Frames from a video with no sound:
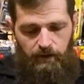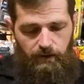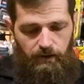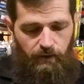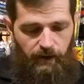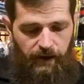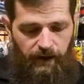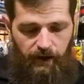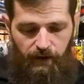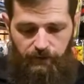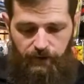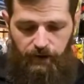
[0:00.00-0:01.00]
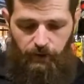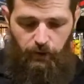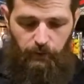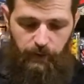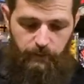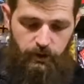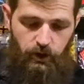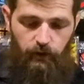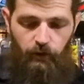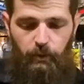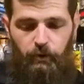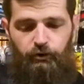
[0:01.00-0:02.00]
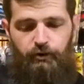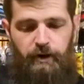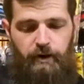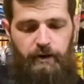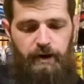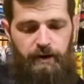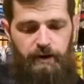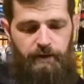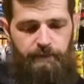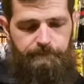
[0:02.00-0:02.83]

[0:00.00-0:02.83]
You have the aluminum adjustable trigger here.